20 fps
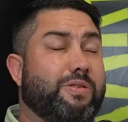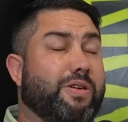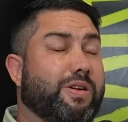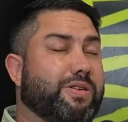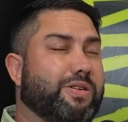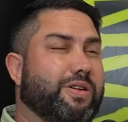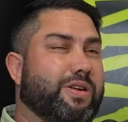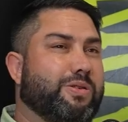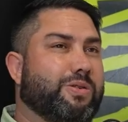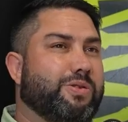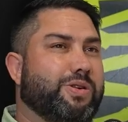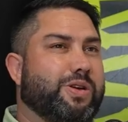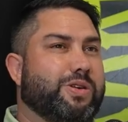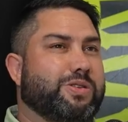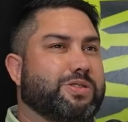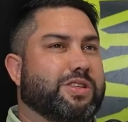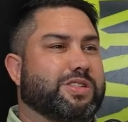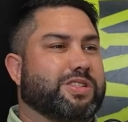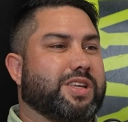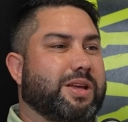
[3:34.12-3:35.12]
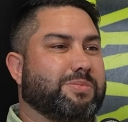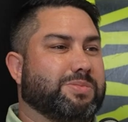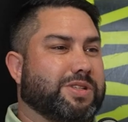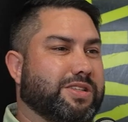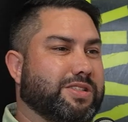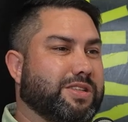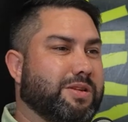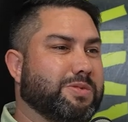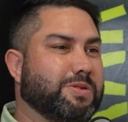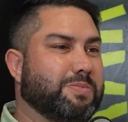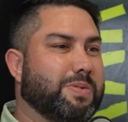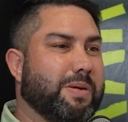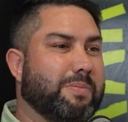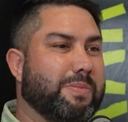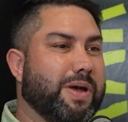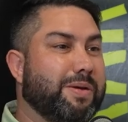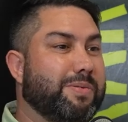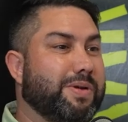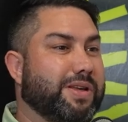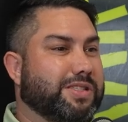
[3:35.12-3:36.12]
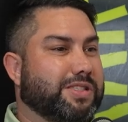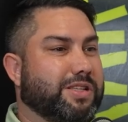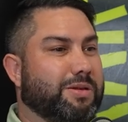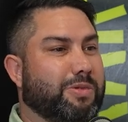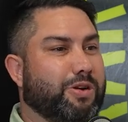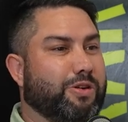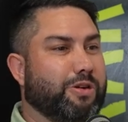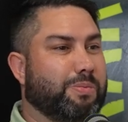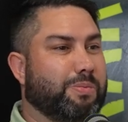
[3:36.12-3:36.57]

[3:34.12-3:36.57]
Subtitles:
not all use the same systems, but maybe a similar